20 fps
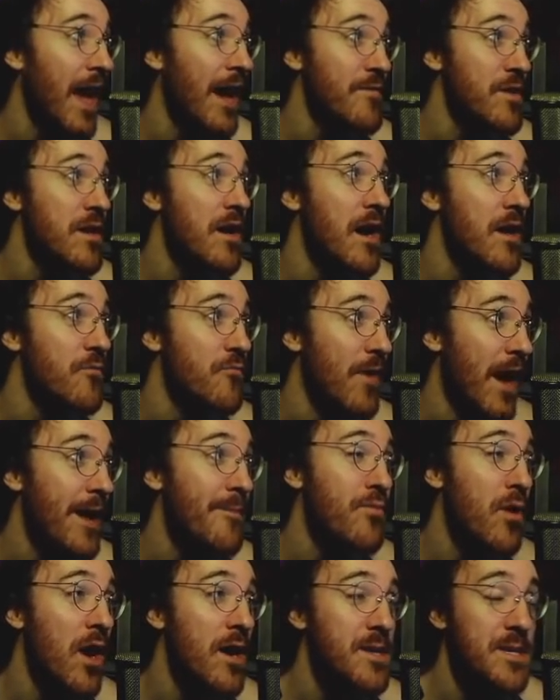having gotten
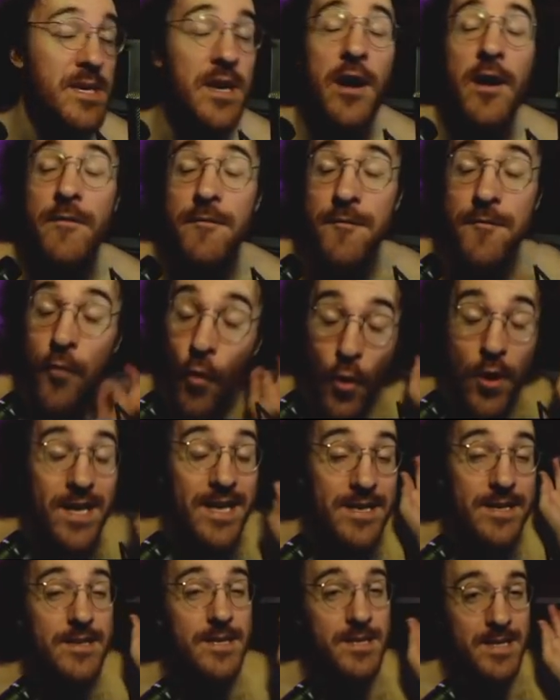Rat Proxy, a
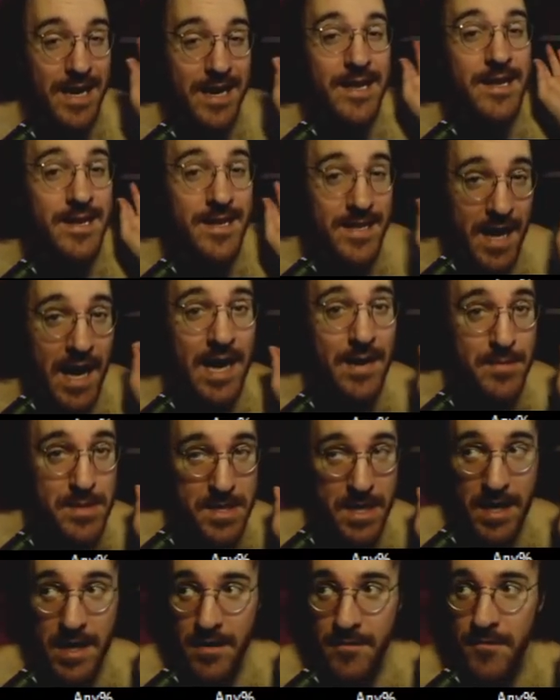40-second time
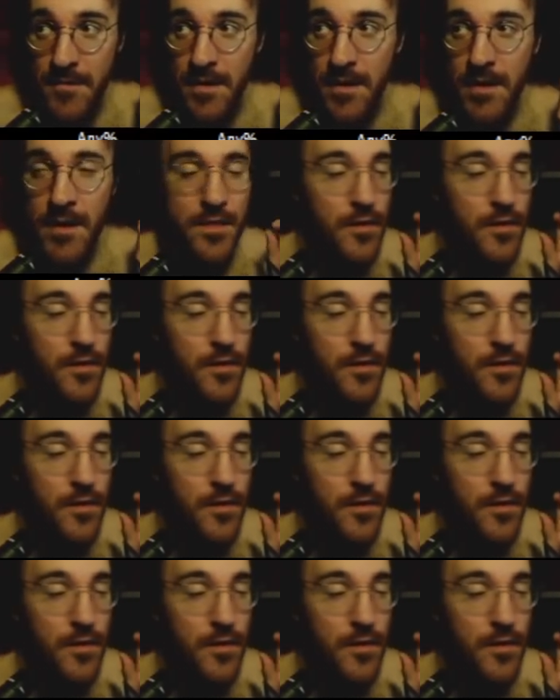save,